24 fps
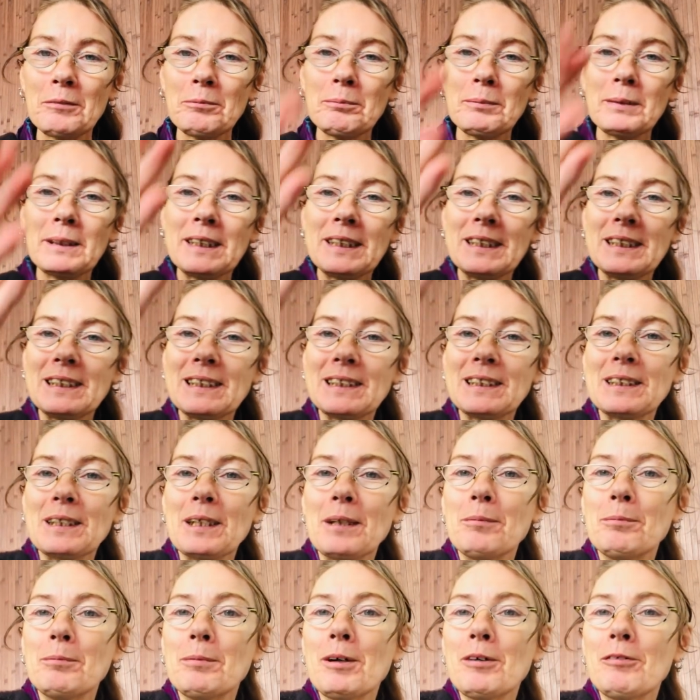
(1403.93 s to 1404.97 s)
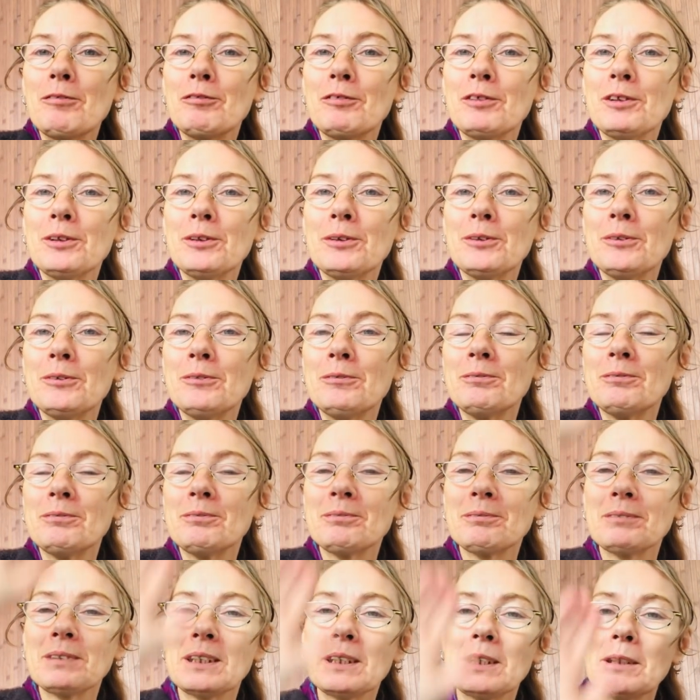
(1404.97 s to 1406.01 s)
Peace above you,
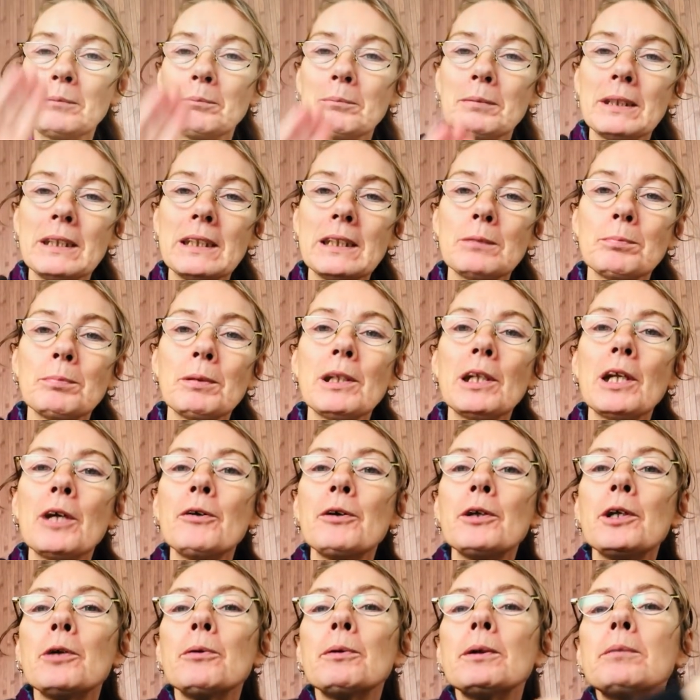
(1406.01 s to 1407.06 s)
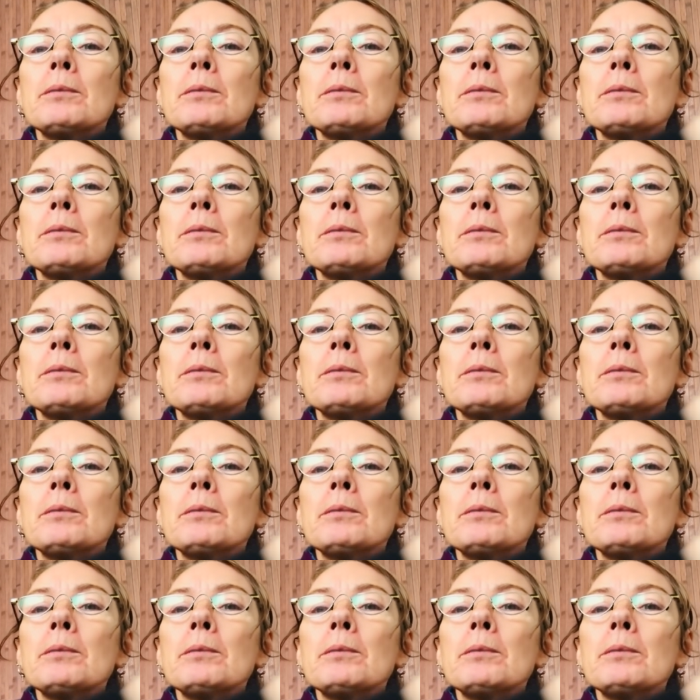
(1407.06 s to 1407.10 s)
peace below you,